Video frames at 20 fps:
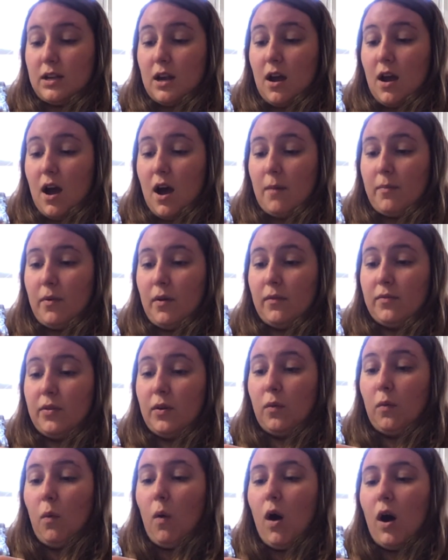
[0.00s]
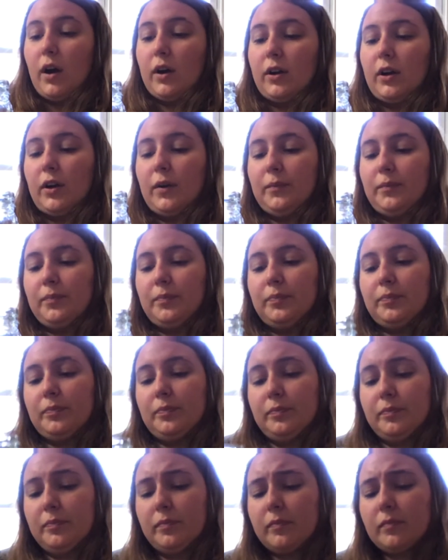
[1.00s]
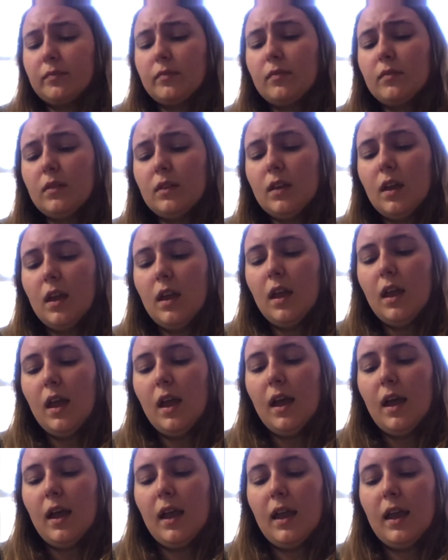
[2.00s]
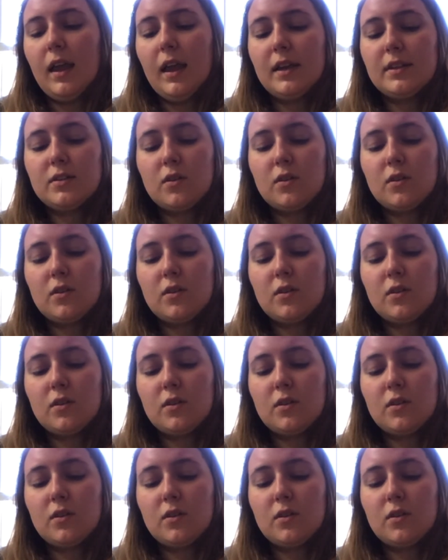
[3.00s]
top of the water. And